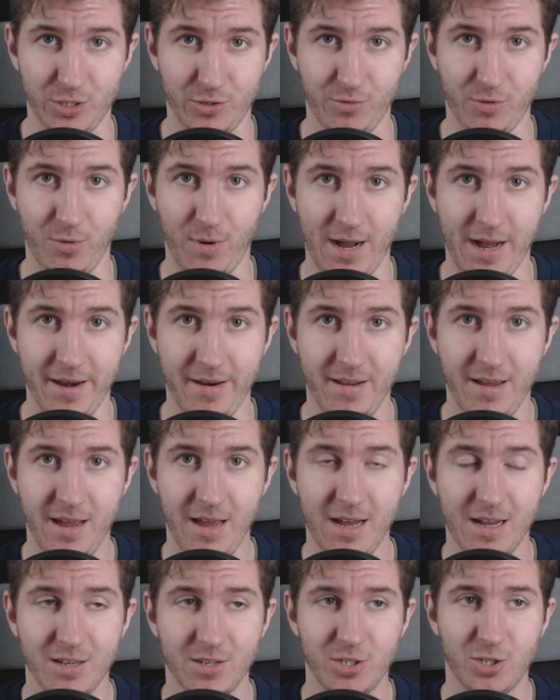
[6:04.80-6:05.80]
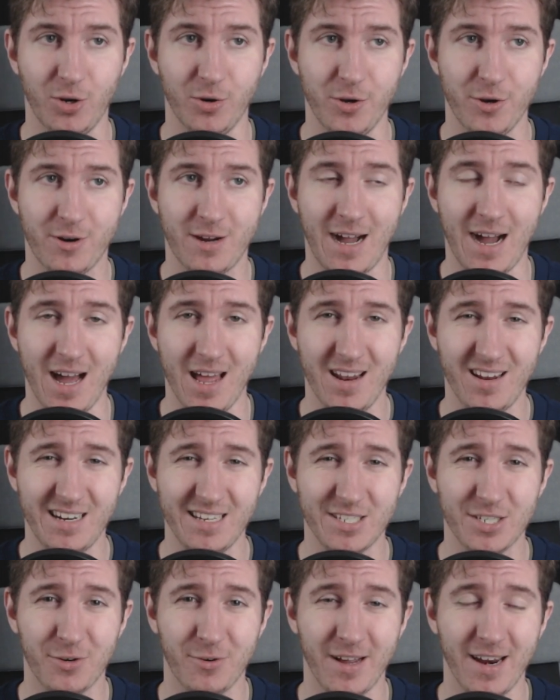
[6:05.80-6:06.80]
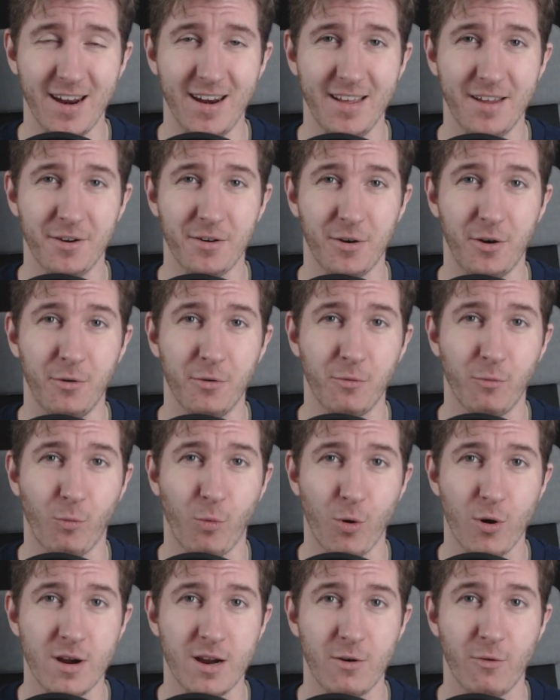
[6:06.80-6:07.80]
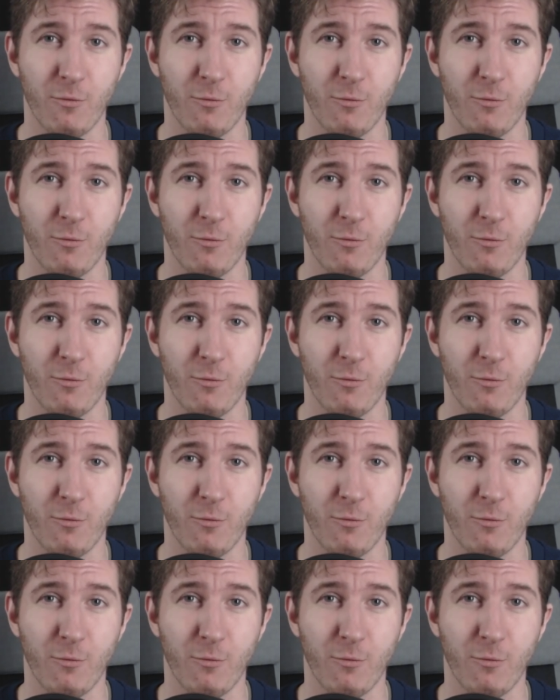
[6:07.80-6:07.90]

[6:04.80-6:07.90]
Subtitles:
through on. So you're kind of discrediting your own work